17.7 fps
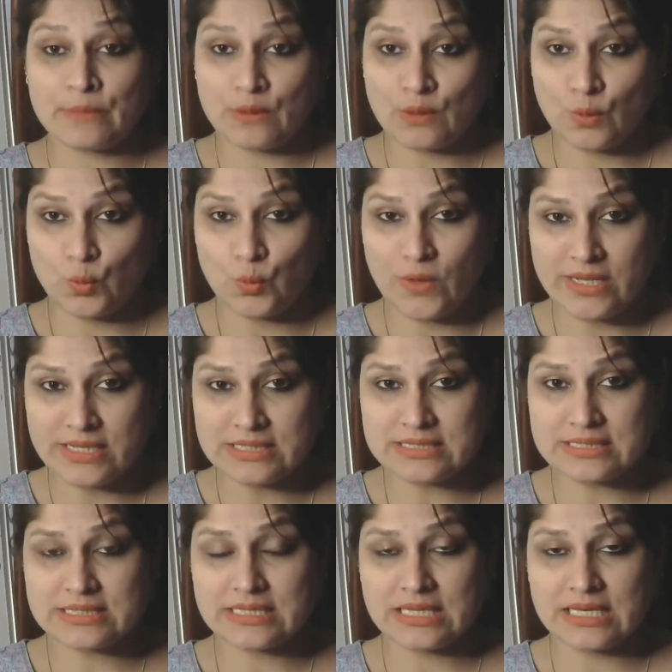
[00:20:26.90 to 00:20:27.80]

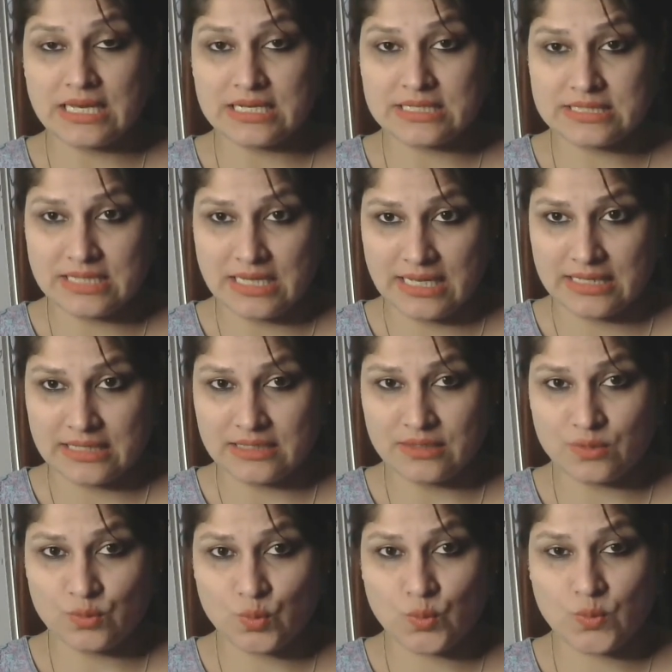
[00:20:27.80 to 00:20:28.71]
Once they are done,
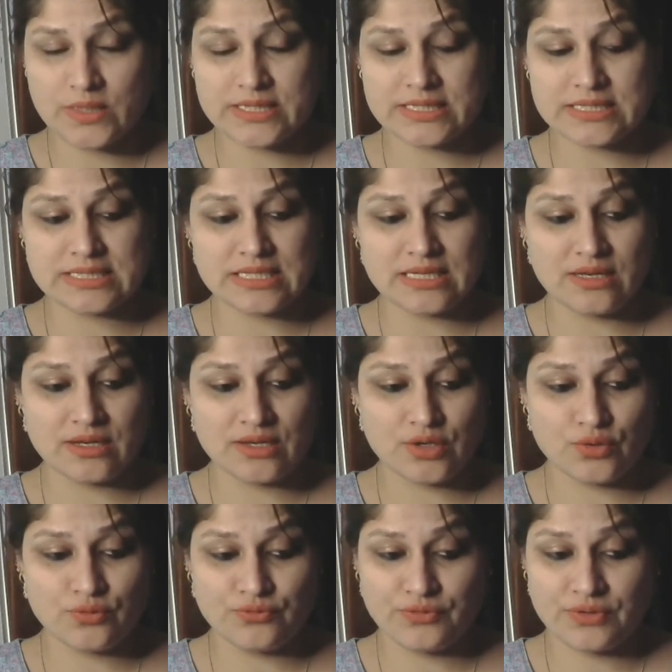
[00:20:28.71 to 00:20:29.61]
once they
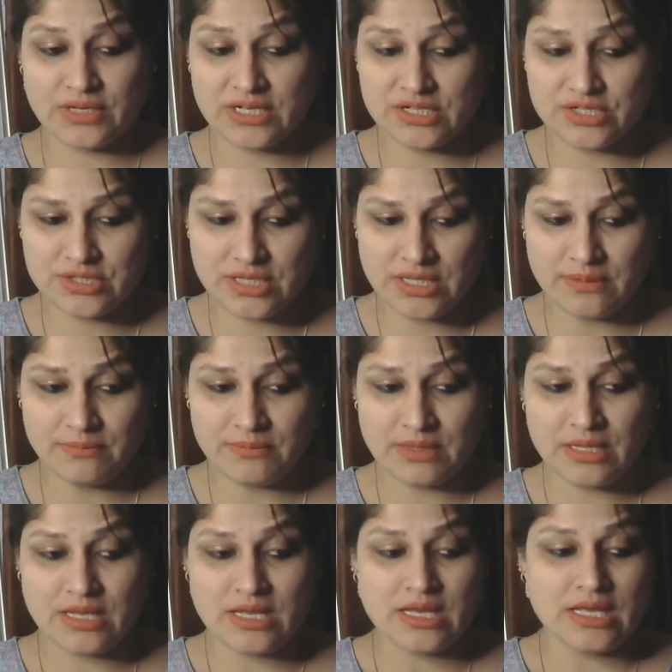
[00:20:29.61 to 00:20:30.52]
you finish them,
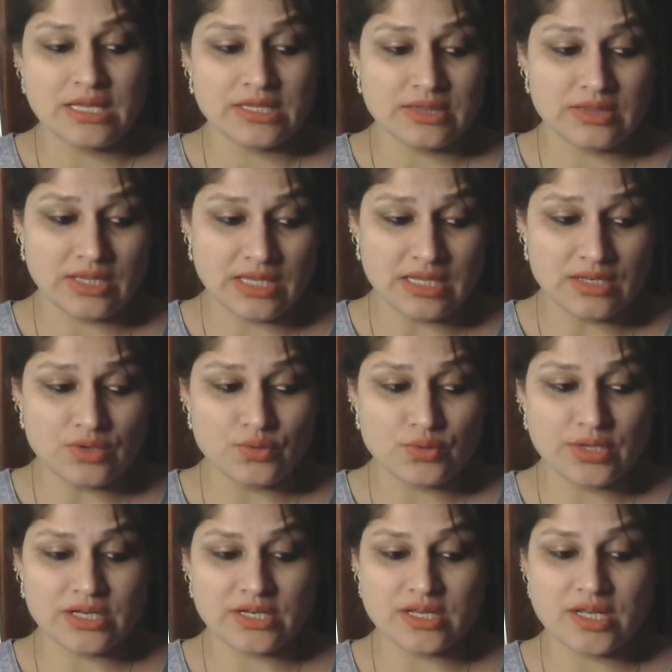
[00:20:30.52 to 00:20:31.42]
then you
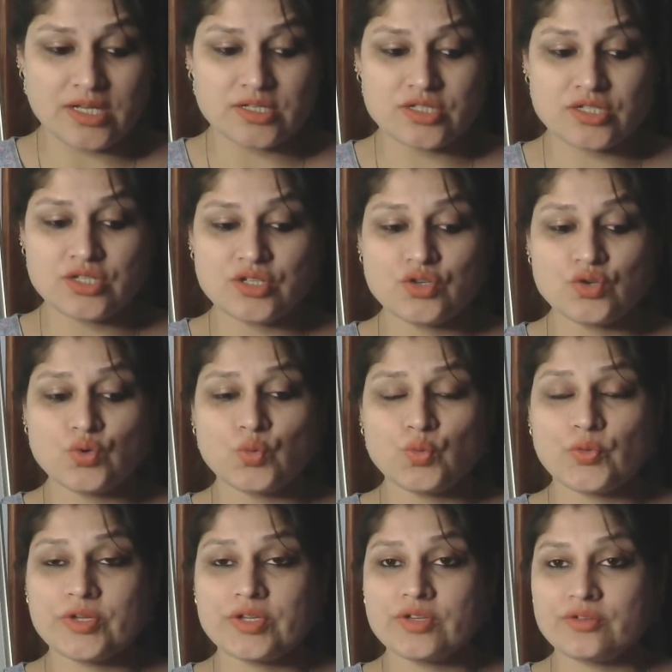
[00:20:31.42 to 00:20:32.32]
can continue
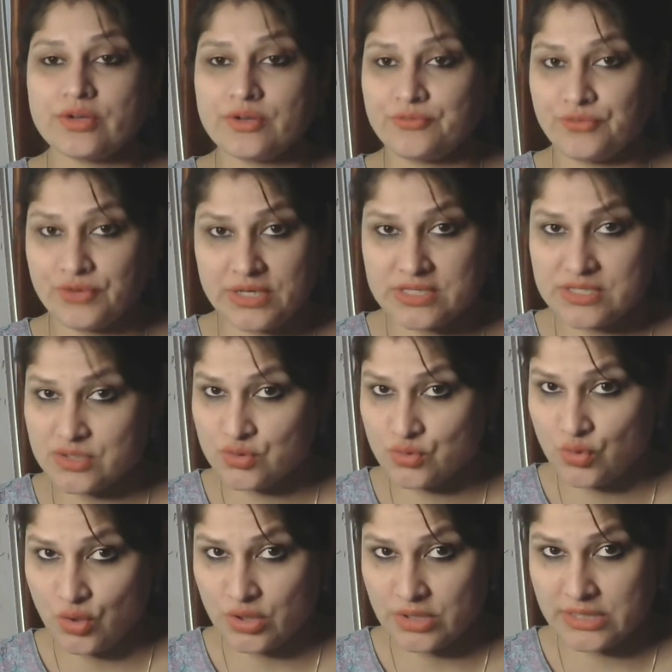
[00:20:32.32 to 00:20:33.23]
with the reference to
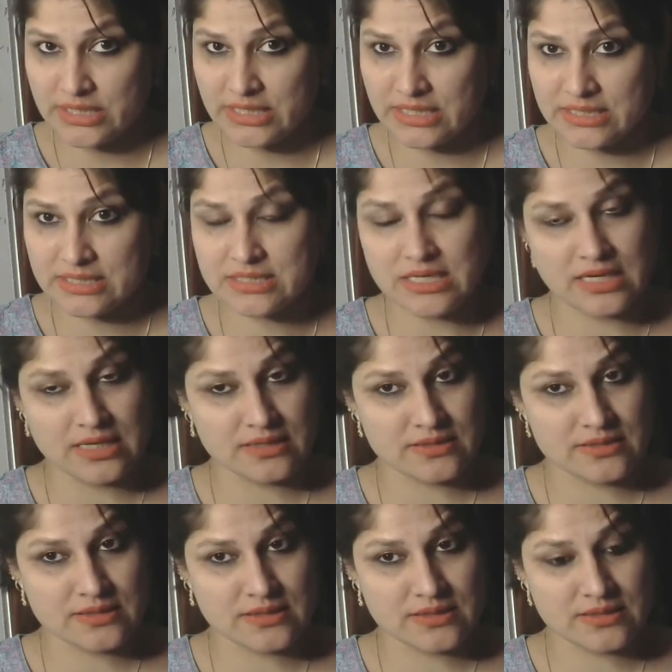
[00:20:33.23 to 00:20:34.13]
context
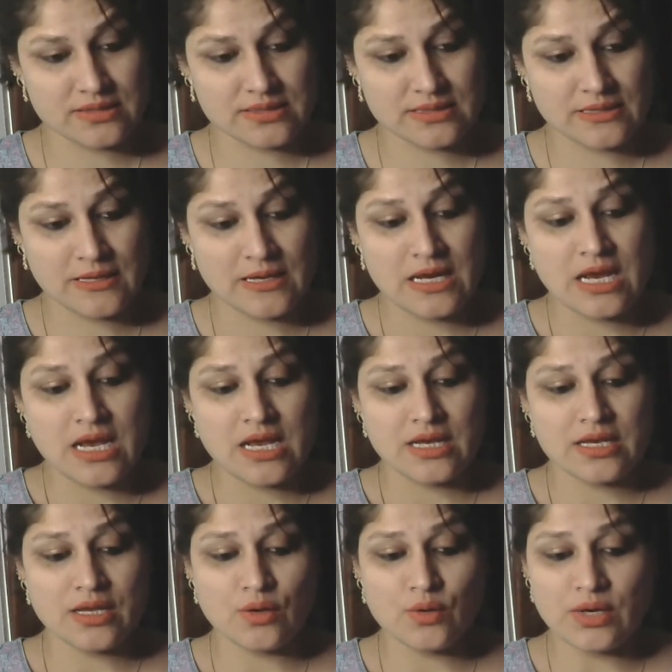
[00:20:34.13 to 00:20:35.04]
answers.
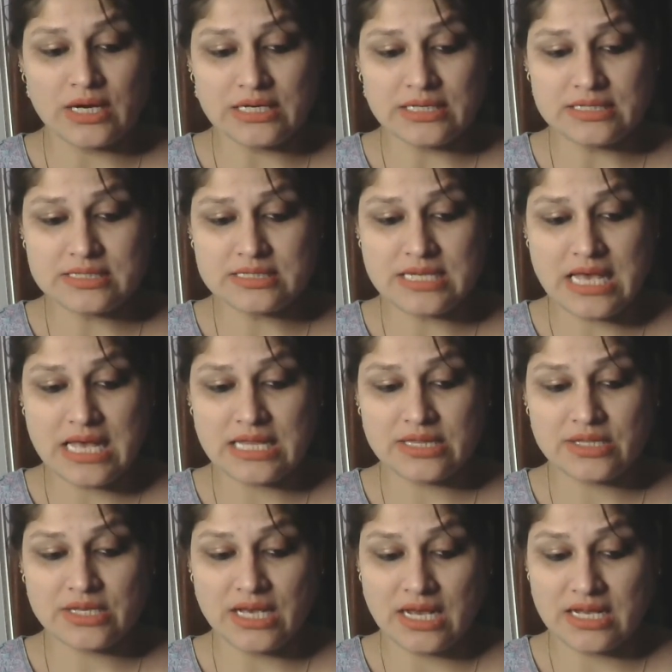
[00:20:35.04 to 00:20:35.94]
Now understand
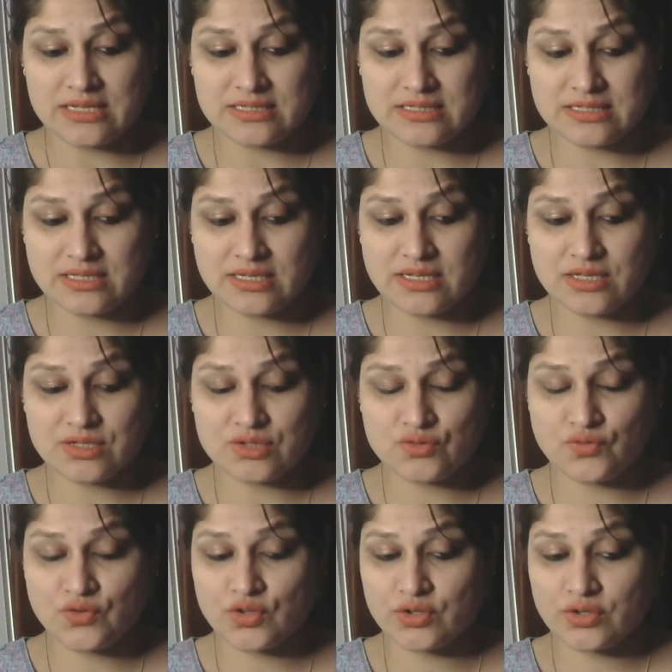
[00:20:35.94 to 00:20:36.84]
the answers
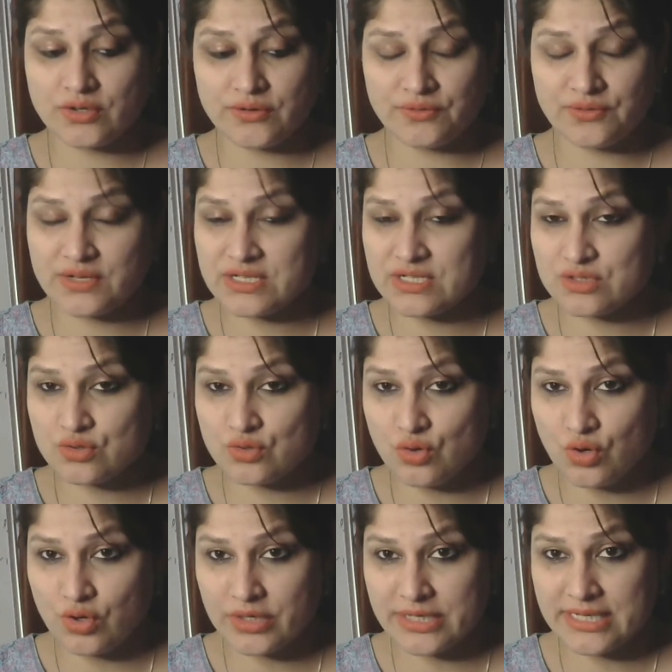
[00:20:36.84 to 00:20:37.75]
for the reference to
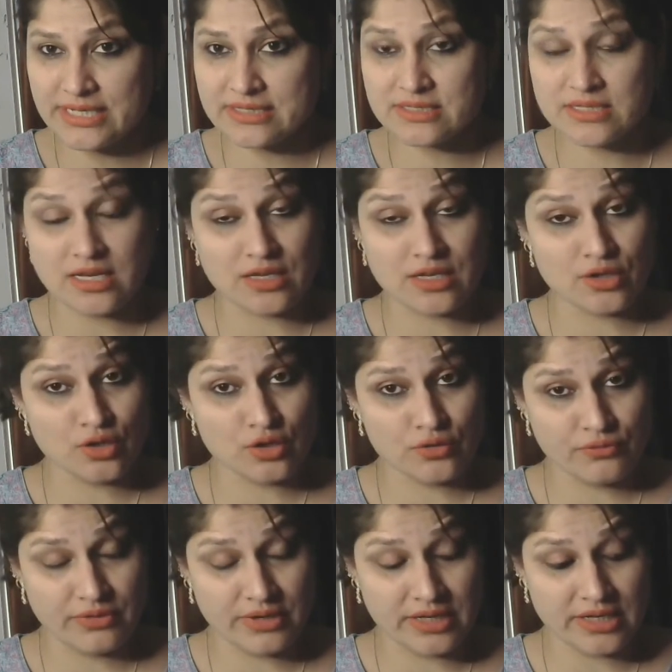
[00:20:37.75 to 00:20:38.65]
context are not
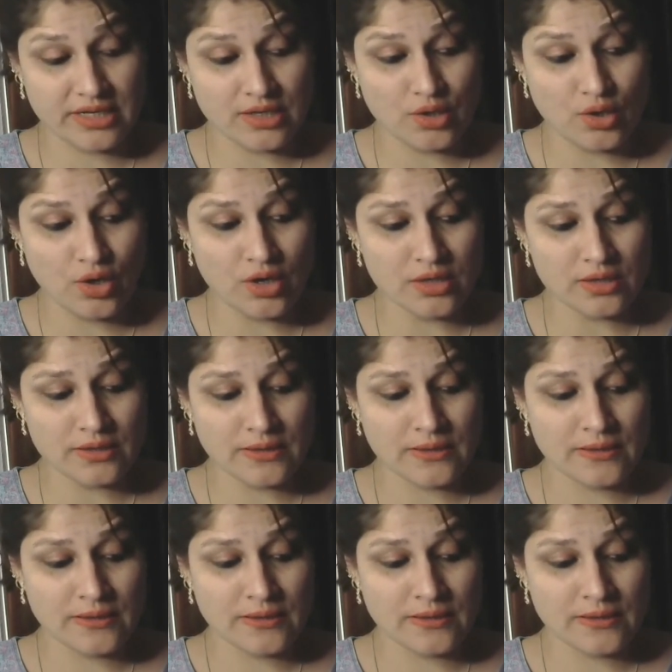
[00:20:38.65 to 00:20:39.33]
very long.